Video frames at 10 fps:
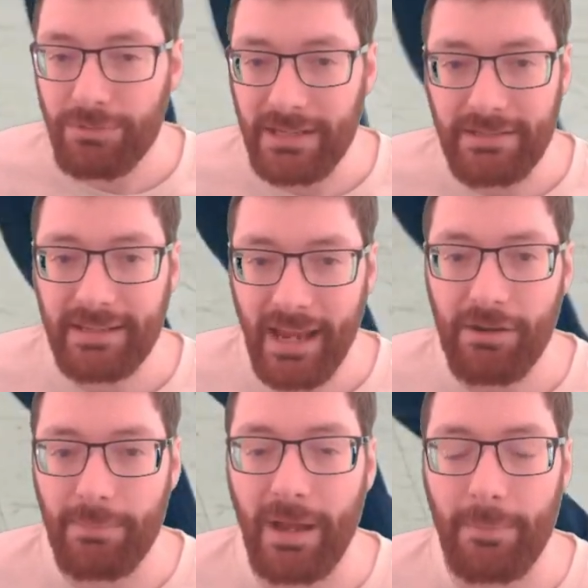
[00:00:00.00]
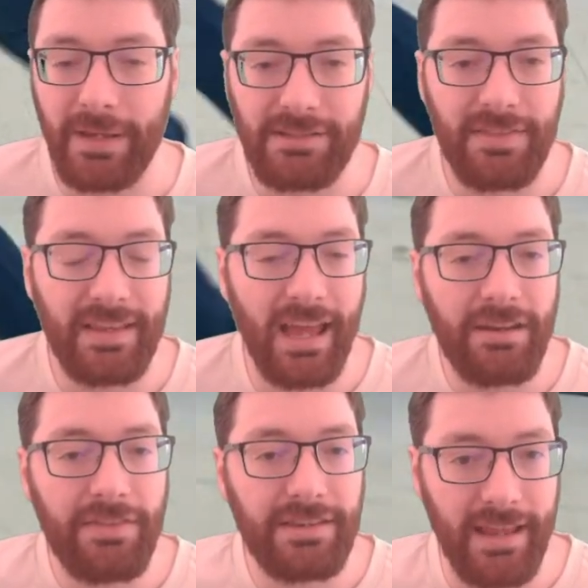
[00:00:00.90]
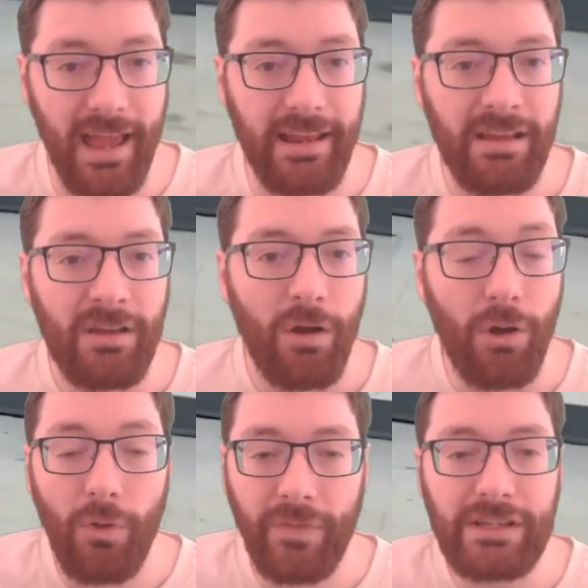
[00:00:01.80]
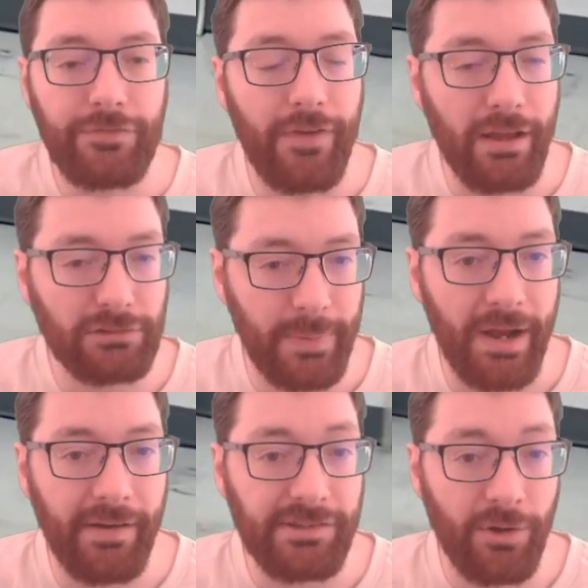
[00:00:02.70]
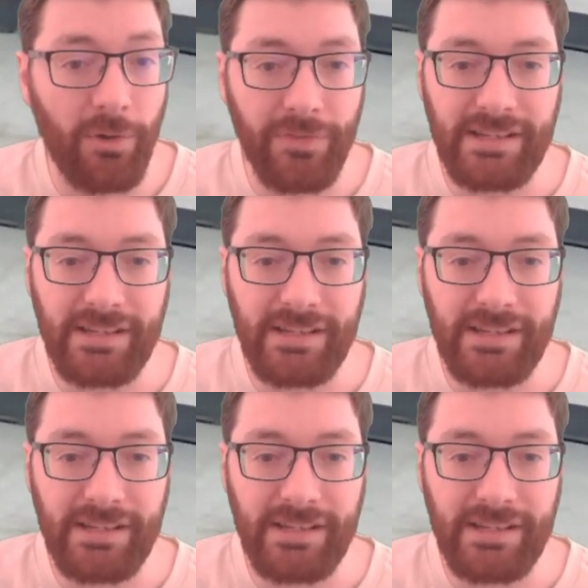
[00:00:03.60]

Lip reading: need to care about, because at the end of the day, all these failed parries, all of